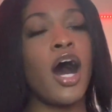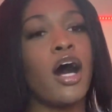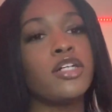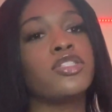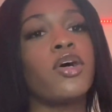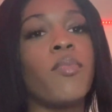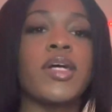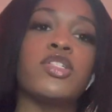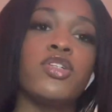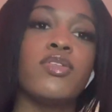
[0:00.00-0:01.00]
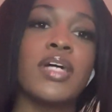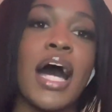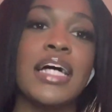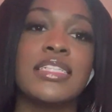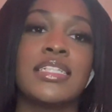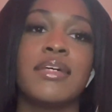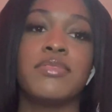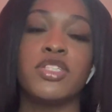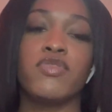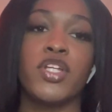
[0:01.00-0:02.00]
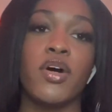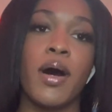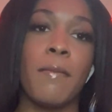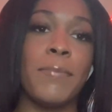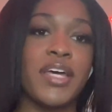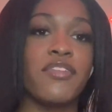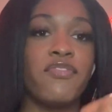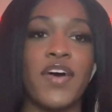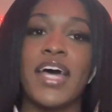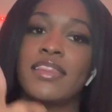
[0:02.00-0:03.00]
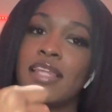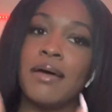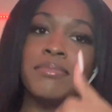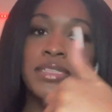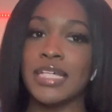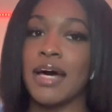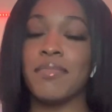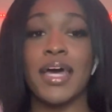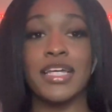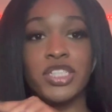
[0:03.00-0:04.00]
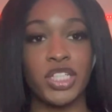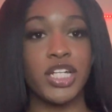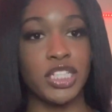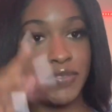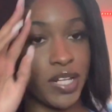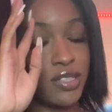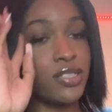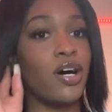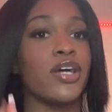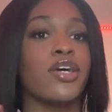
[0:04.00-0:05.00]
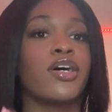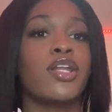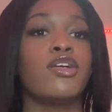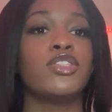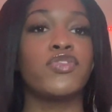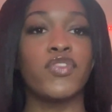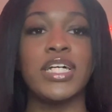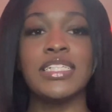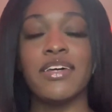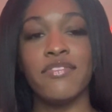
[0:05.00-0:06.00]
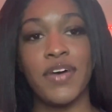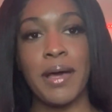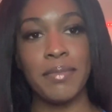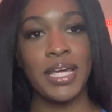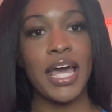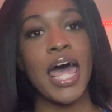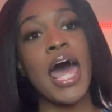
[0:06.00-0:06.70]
Also, make sure you guys give this video a big fat thumbs up and share this video to all your close friends and family.